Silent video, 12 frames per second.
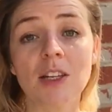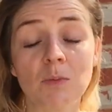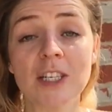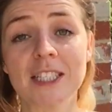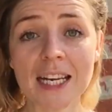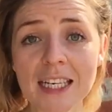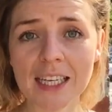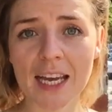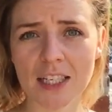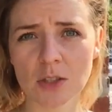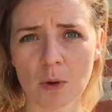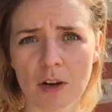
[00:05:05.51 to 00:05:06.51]
we're
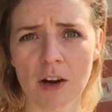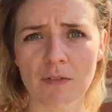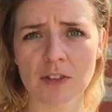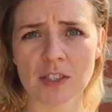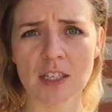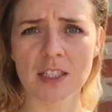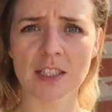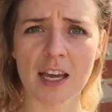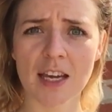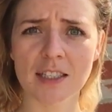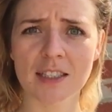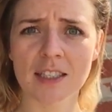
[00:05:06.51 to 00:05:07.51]
dedicated to one another's
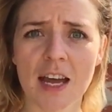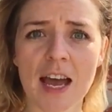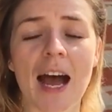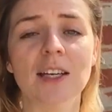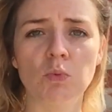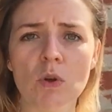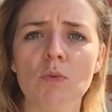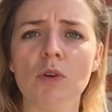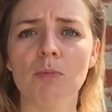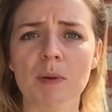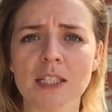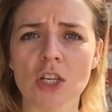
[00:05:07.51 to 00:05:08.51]
success, as we
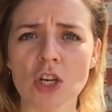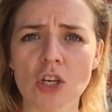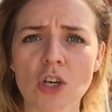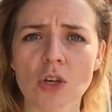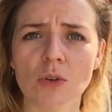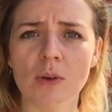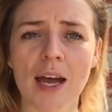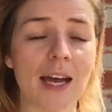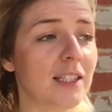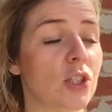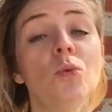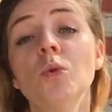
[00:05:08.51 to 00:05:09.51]
will be to you,
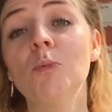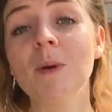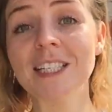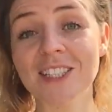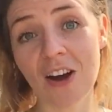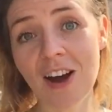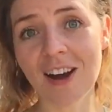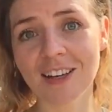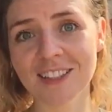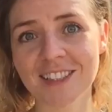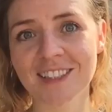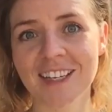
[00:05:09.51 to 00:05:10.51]
as you will be to
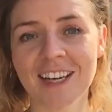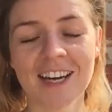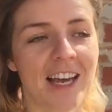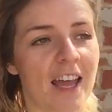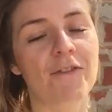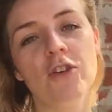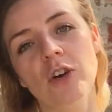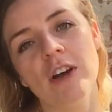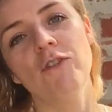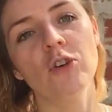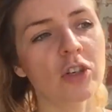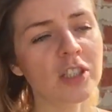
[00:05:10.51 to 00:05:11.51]
us. If
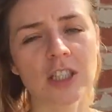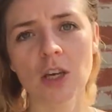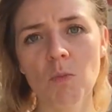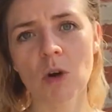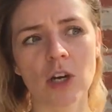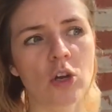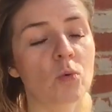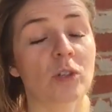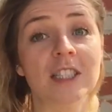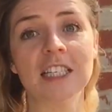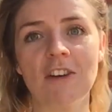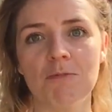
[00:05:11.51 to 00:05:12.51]
you're not someone who
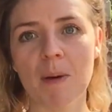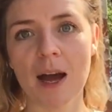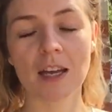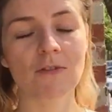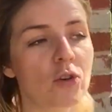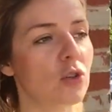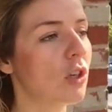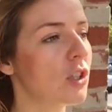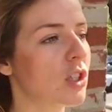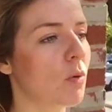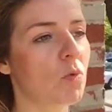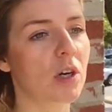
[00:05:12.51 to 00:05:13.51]
wants to give back, if you're not
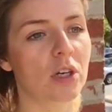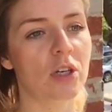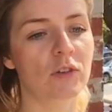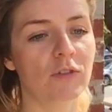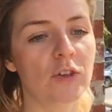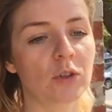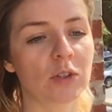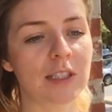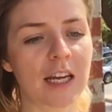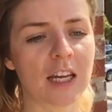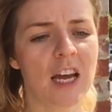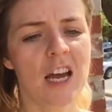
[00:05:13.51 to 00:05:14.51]
someone who feels
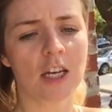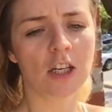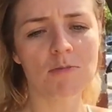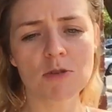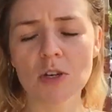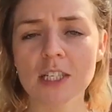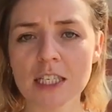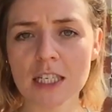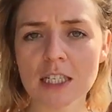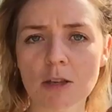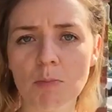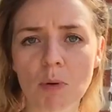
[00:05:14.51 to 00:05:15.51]
like community
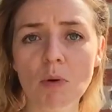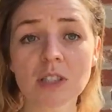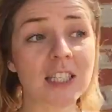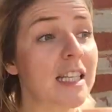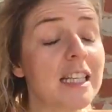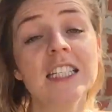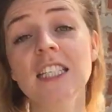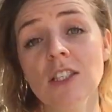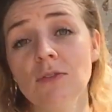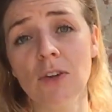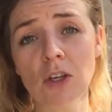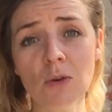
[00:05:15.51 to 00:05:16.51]
is important, then this
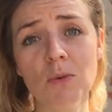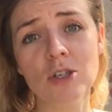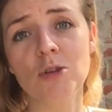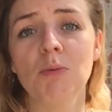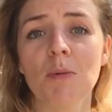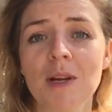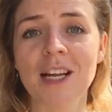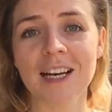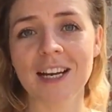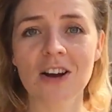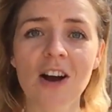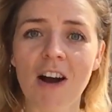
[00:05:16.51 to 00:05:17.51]
isn't for you and you should probably
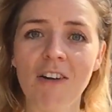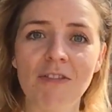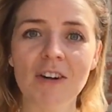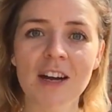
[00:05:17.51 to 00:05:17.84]
click off.